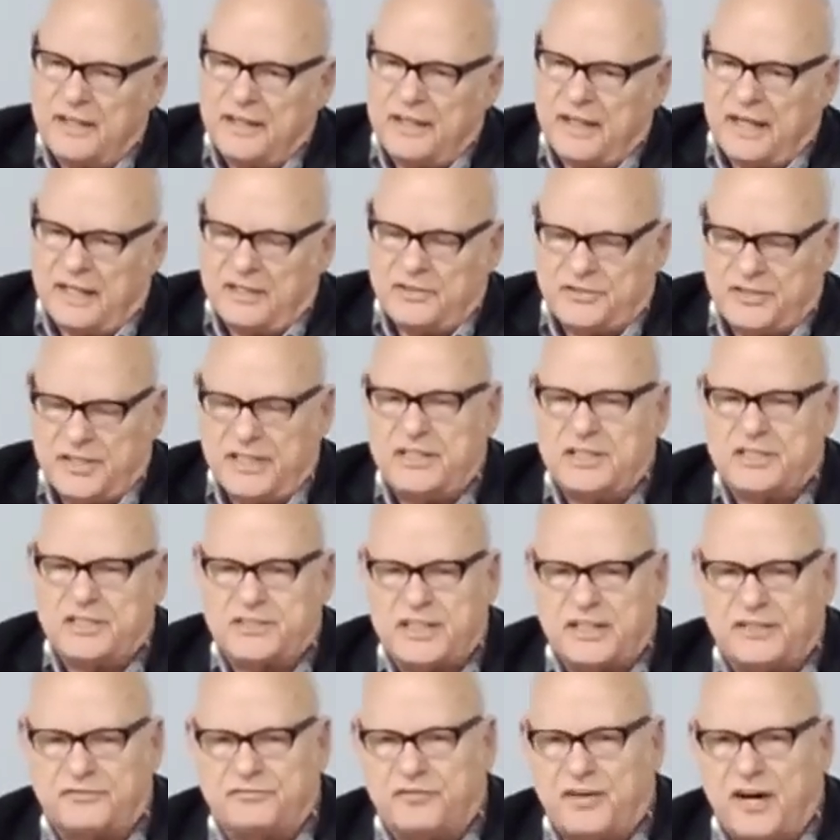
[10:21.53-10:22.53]
And Jesus
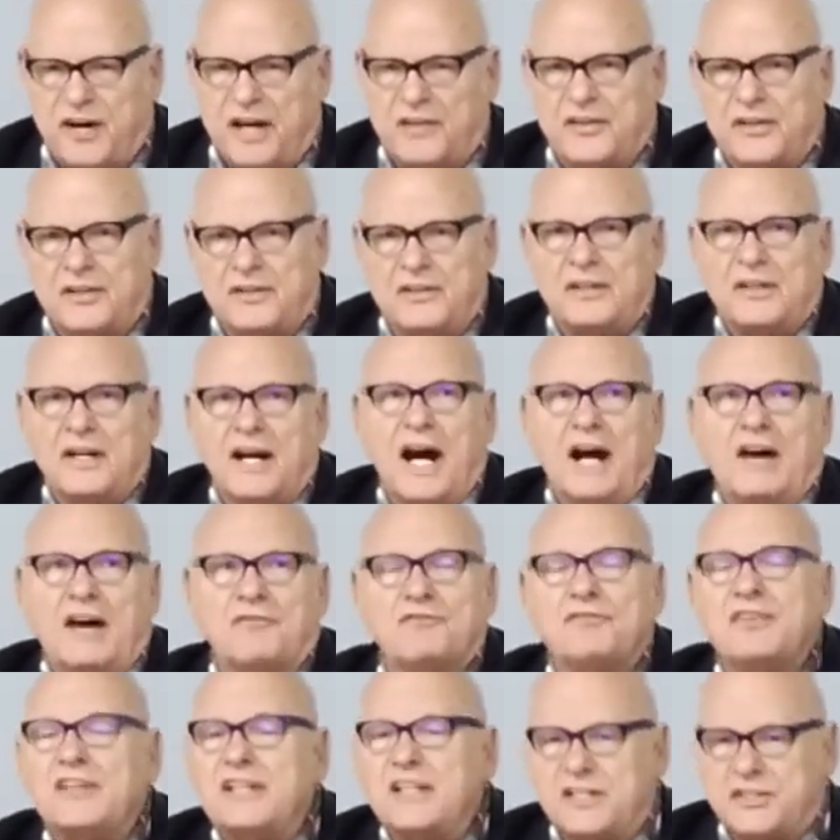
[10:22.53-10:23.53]
said, Father, I
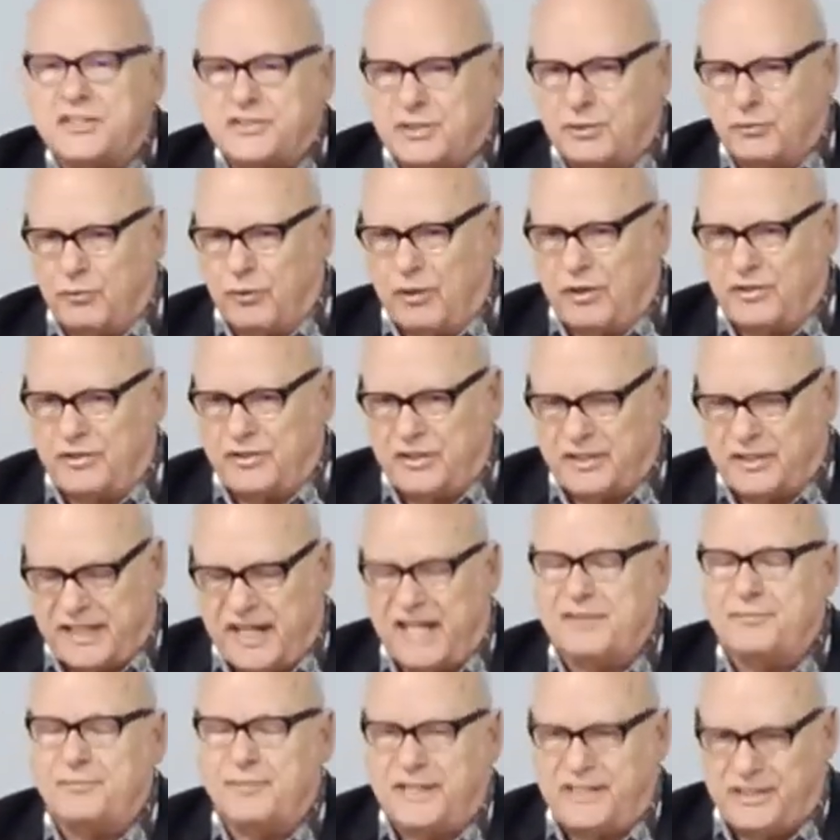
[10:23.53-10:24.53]
finished the work you
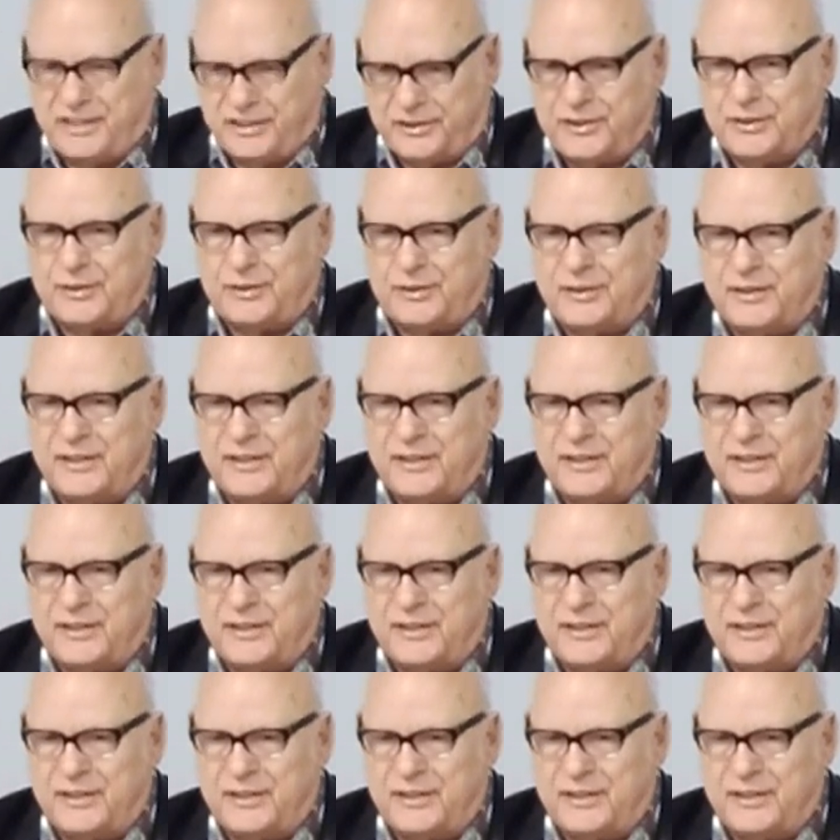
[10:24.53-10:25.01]
gave me to do.